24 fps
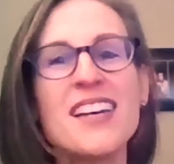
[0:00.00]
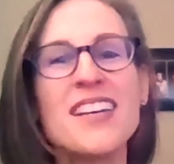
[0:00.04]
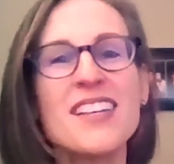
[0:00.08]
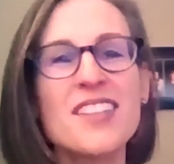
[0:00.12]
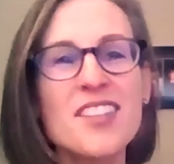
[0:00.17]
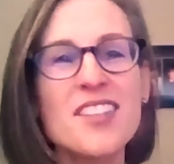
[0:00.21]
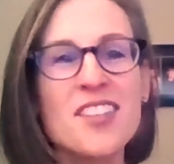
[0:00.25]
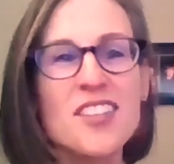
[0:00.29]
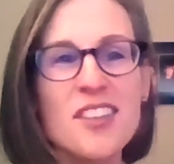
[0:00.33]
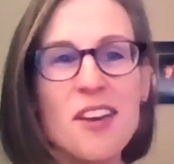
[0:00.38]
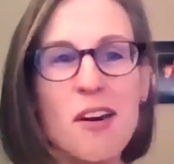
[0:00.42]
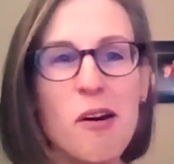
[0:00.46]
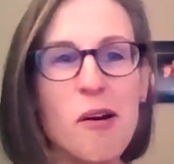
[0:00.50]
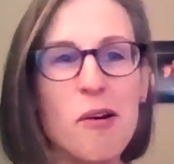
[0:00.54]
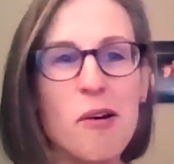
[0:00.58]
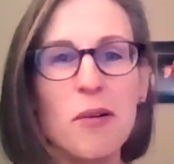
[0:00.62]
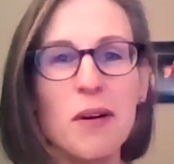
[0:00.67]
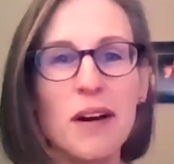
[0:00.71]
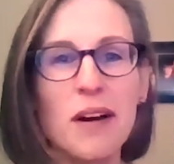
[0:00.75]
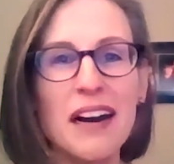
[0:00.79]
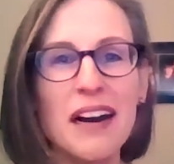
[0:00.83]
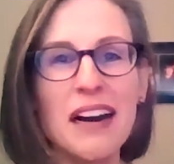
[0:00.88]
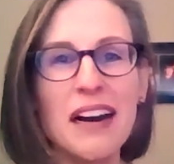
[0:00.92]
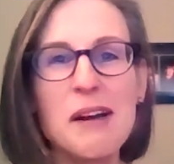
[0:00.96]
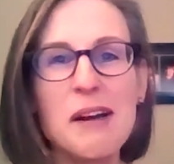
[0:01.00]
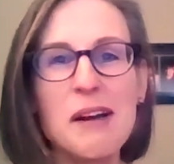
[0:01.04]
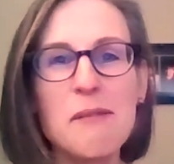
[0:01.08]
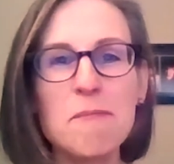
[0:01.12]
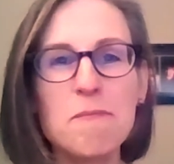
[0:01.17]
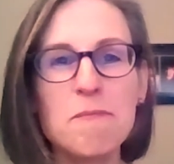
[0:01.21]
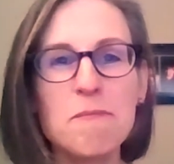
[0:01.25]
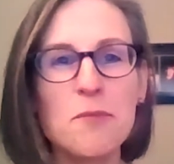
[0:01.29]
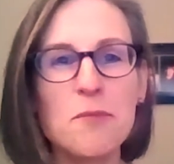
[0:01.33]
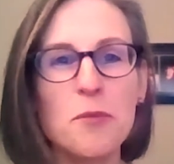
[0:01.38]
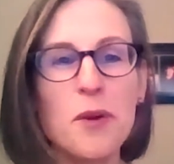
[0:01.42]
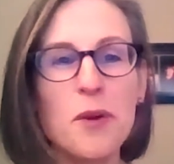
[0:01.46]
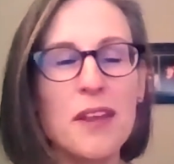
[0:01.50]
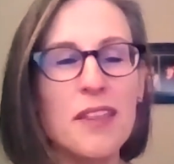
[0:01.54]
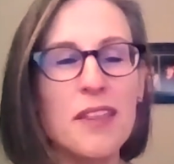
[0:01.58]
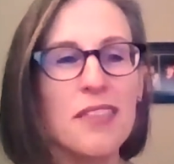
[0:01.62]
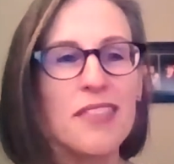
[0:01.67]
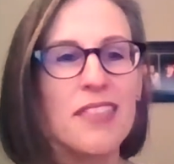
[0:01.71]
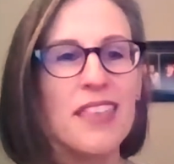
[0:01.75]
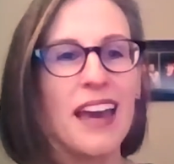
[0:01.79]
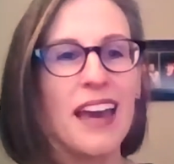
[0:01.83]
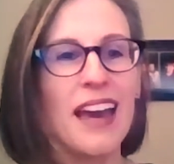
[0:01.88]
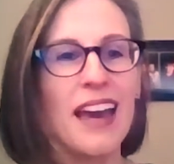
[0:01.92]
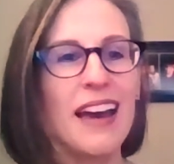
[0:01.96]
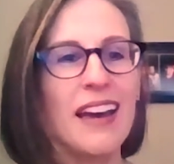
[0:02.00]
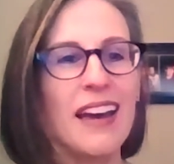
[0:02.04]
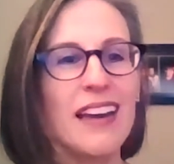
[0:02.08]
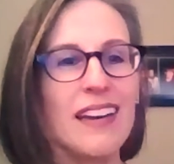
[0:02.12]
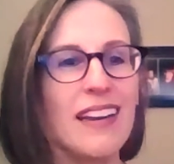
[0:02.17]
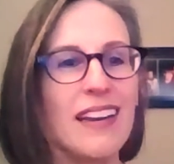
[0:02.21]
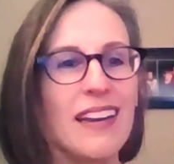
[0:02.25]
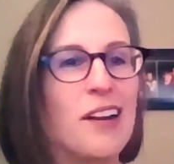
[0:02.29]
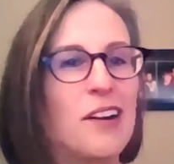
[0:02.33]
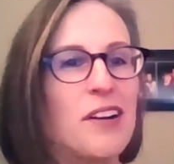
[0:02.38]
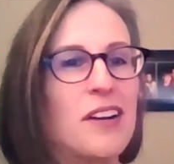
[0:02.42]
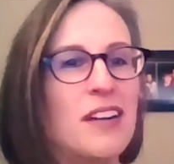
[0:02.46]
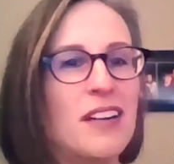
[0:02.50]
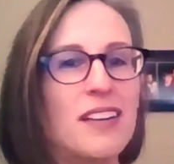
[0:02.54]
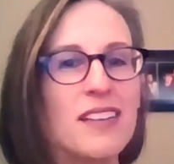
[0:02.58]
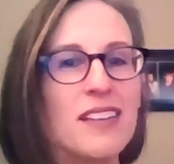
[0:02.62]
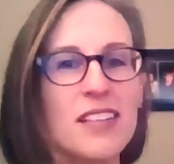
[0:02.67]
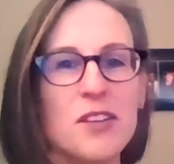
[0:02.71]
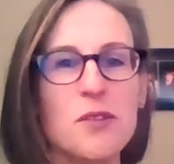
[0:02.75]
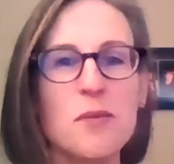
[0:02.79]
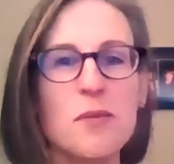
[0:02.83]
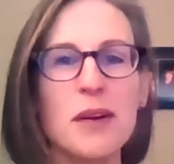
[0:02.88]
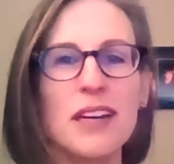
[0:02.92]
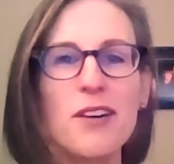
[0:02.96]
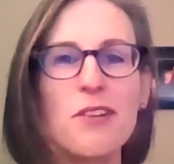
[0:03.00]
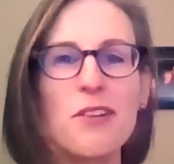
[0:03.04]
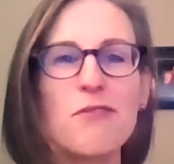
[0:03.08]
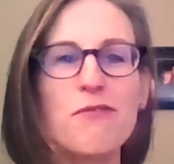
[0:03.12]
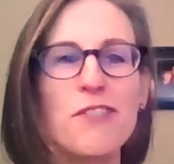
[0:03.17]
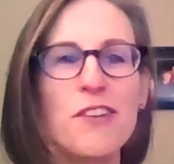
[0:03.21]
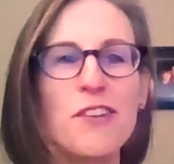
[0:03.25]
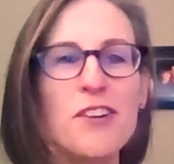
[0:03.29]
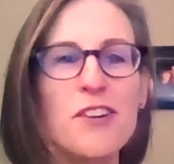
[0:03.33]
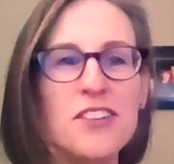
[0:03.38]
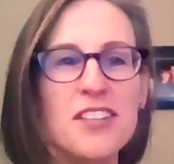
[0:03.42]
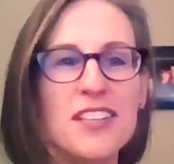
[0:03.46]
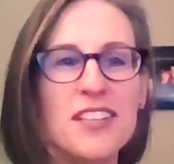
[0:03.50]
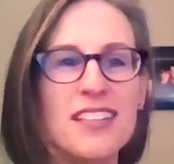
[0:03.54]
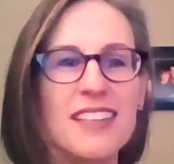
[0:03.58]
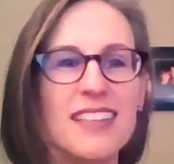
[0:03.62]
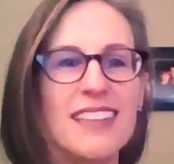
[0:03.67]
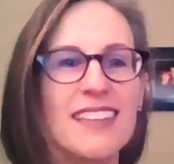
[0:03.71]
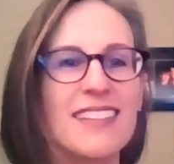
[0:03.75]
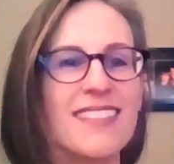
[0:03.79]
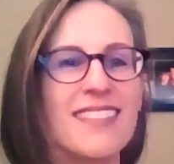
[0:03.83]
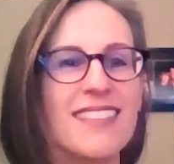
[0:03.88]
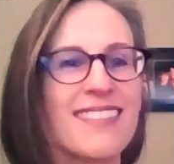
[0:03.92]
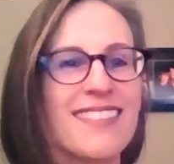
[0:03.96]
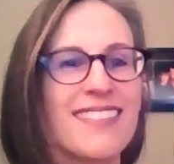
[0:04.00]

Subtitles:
So with that, Erica, do you want to go first and